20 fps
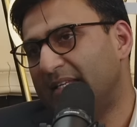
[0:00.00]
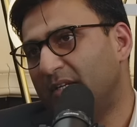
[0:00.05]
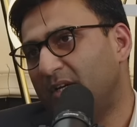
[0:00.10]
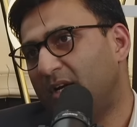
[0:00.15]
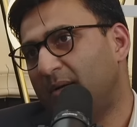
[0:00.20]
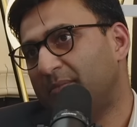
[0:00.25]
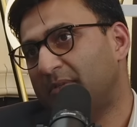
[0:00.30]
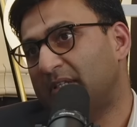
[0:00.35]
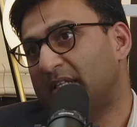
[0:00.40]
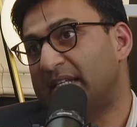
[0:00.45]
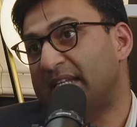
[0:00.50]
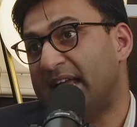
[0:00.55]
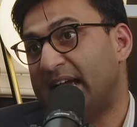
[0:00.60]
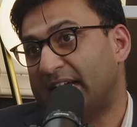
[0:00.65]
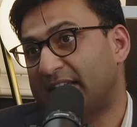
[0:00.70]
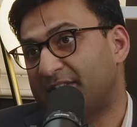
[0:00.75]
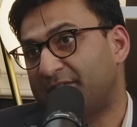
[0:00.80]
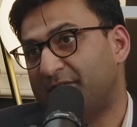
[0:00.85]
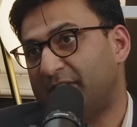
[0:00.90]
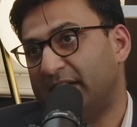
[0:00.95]
you come to the
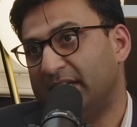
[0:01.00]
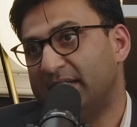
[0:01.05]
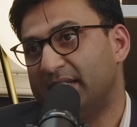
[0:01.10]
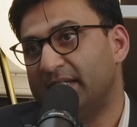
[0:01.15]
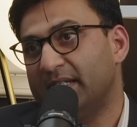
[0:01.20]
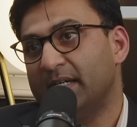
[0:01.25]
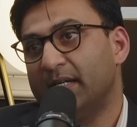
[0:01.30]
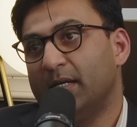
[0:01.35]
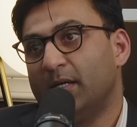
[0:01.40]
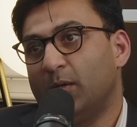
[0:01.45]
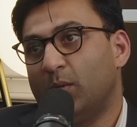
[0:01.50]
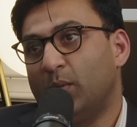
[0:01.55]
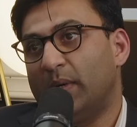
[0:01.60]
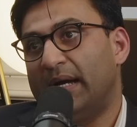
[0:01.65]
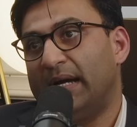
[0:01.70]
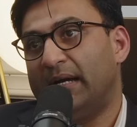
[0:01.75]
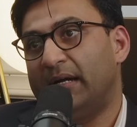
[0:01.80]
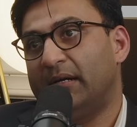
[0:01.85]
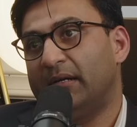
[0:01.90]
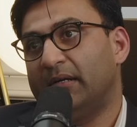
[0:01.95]
next phase
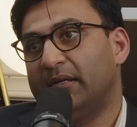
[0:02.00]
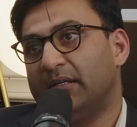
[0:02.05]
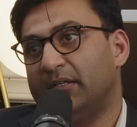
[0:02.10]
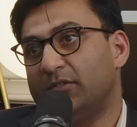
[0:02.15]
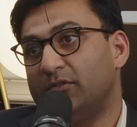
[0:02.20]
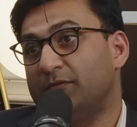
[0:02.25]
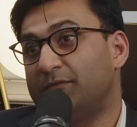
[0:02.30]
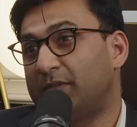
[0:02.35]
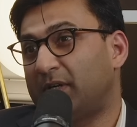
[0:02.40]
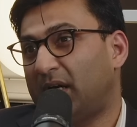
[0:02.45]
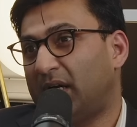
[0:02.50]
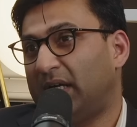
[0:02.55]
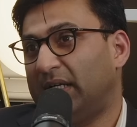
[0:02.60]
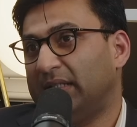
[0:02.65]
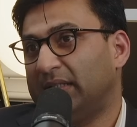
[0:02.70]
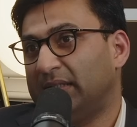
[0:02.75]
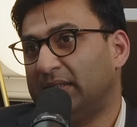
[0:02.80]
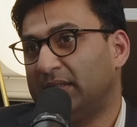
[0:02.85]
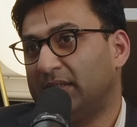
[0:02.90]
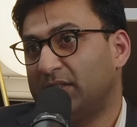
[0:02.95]
where you've
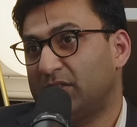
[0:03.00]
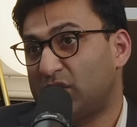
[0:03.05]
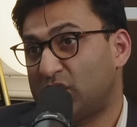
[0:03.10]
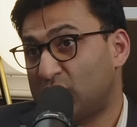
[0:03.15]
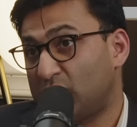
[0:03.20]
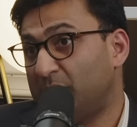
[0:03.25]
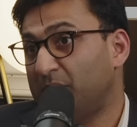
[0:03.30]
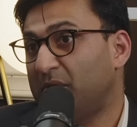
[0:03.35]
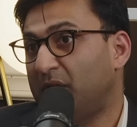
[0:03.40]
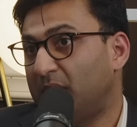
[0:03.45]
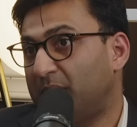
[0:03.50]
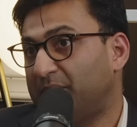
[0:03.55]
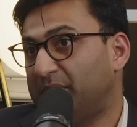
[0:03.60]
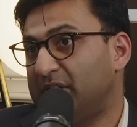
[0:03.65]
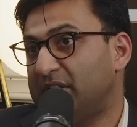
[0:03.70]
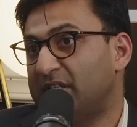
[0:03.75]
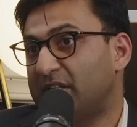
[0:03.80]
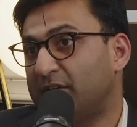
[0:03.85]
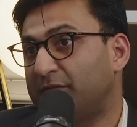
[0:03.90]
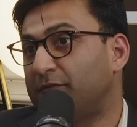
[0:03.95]
got some
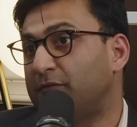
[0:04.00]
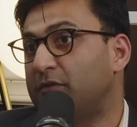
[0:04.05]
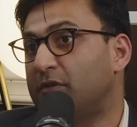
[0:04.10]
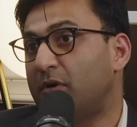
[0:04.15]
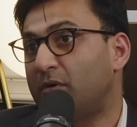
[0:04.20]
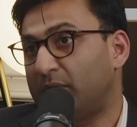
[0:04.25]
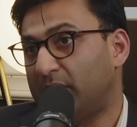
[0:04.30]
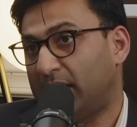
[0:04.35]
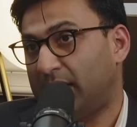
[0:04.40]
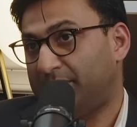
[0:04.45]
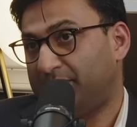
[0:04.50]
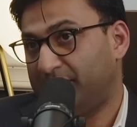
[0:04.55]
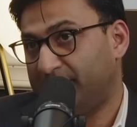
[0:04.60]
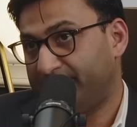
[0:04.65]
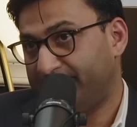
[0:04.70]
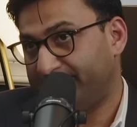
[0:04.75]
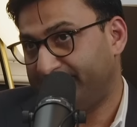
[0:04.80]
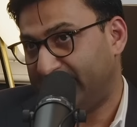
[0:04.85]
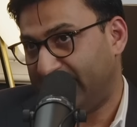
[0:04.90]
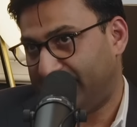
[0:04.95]
companies that have grown up,
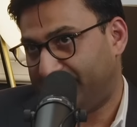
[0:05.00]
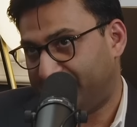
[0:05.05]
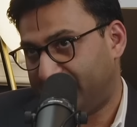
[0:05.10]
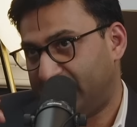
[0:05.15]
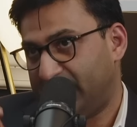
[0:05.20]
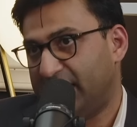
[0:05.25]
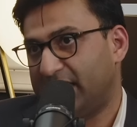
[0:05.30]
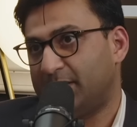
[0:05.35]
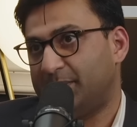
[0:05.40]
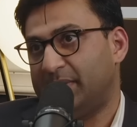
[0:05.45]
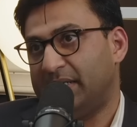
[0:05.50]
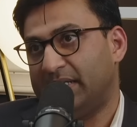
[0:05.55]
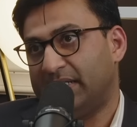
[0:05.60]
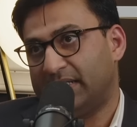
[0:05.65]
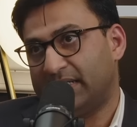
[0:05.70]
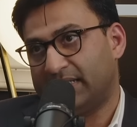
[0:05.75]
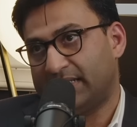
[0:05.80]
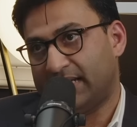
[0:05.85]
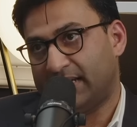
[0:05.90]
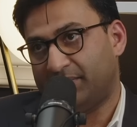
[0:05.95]
FTX being
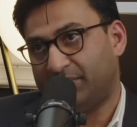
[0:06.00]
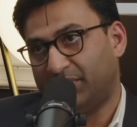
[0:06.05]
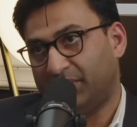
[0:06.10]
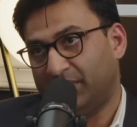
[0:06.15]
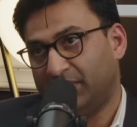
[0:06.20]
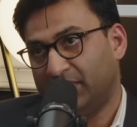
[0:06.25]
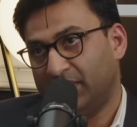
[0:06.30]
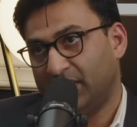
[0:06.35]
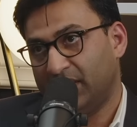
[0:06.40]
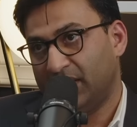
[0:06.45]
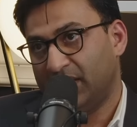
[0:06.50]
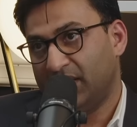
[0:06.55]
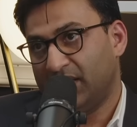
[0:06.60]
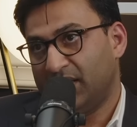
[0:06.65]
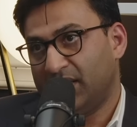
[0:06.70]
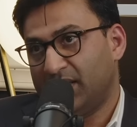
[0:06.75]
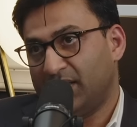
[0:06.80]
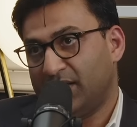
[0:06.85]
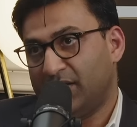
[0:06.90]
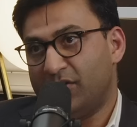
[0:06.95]
an example.
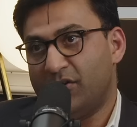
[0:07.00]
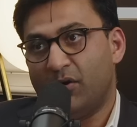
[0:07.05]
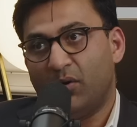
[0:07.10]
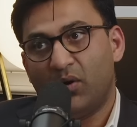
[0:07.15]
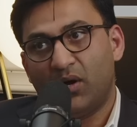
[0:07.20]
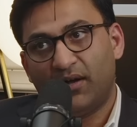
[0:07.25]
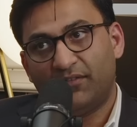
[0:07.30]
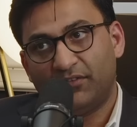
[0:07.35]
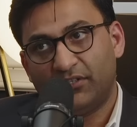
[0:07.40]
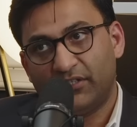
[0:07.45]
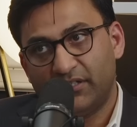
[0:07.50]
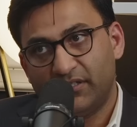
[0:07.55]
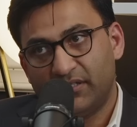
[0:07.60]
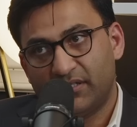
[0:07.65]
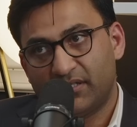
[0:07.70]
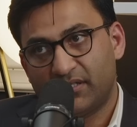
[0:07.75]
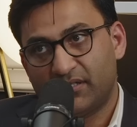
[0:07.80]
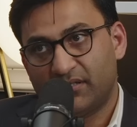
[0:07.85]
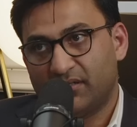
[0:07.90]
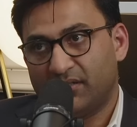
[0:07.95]
No
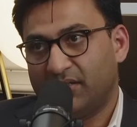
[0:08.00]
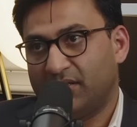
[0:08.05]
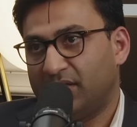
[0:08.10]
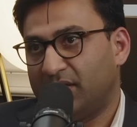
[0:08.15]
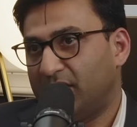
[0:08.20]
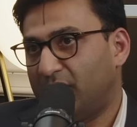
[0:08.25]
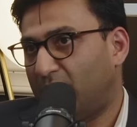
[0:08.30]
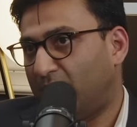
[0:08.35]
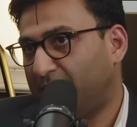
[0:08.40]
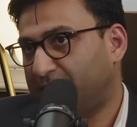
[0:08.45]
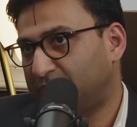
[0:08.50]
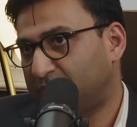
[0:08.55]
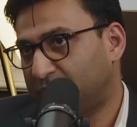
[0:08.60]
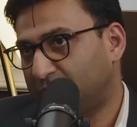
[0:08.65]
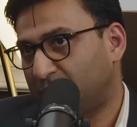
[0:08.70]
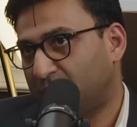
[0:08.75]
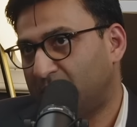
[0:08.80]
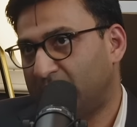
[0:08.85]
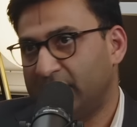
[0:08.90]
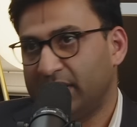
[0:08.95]
governance,
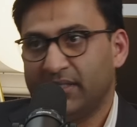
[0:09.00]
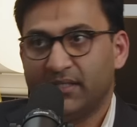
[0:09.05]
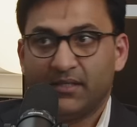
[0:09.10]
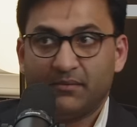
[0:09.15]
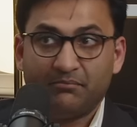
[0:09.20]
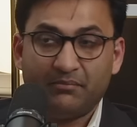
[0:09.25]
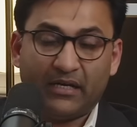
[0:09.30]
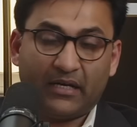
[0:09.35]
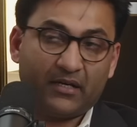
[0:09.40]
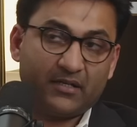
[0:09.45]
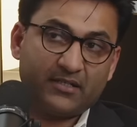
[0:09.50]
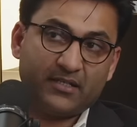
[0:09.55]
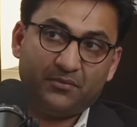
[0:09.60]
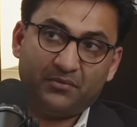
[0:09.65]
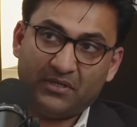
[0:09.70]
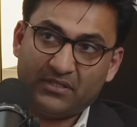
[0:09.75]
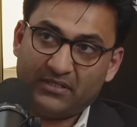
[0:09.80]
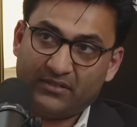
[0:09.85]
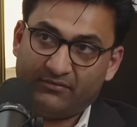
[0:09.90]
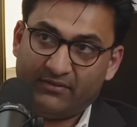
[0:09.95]
offshored, because there
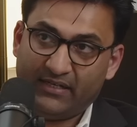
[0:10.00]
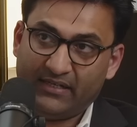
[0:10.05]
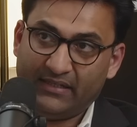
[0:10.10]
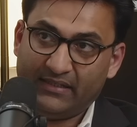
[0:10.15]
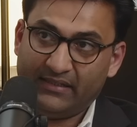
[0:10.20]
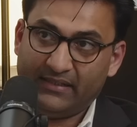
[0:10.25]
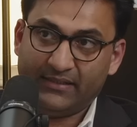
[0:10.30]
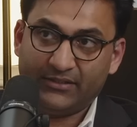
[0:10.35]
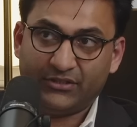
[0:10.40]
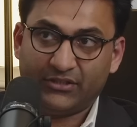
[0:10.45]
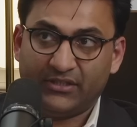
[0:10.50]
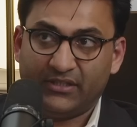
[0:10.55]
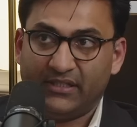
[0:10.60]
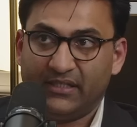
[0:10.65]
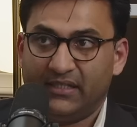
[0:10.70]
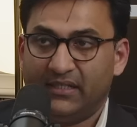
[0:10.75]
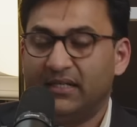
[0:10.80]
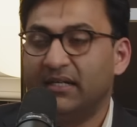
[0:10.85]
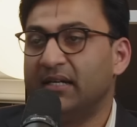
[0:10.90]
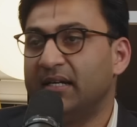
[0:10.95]
wasn't regulation
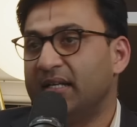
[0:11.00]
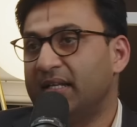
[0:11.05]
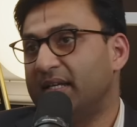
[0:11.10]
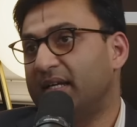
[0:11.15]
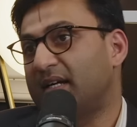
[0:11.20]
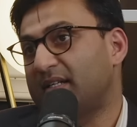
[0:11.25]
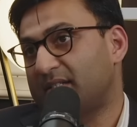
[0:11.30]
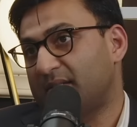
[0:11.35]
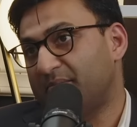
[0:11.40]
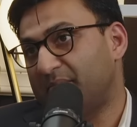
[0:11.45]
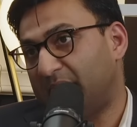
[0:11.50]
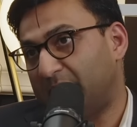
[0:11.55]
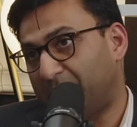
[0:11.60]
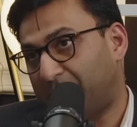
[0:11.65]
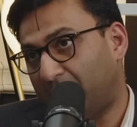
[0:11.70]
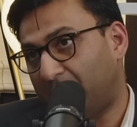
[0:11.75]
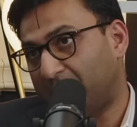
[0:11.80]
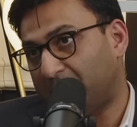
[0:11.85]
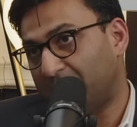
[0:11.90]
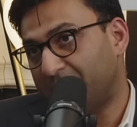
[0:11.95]
here, you got some big
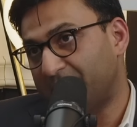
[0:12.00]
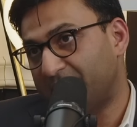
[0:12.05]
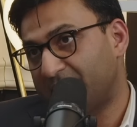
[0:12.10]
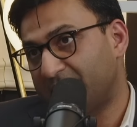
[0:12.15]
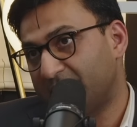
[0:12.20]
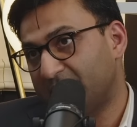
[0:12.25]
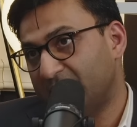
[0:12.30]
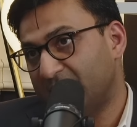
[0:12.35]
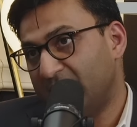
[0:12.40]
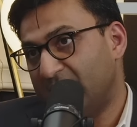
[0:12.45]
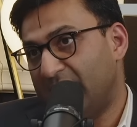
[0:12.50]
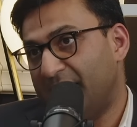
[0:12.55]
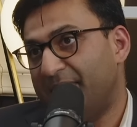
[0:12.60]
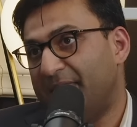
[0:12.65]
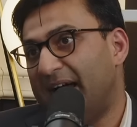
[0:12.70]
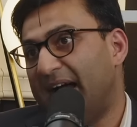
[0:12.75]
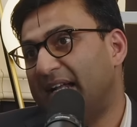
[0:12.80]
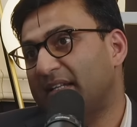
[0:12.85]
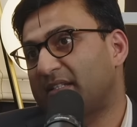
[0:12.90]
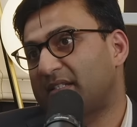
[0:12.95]
problems. And
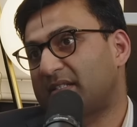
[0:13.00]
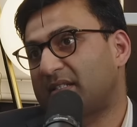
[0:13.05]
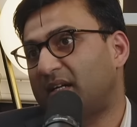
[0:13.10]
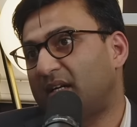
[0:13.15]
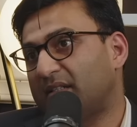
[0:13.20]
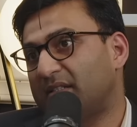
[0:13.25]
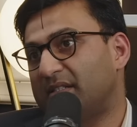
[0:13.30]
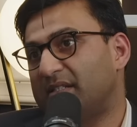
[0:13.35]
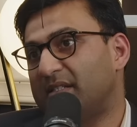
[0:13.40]
that starts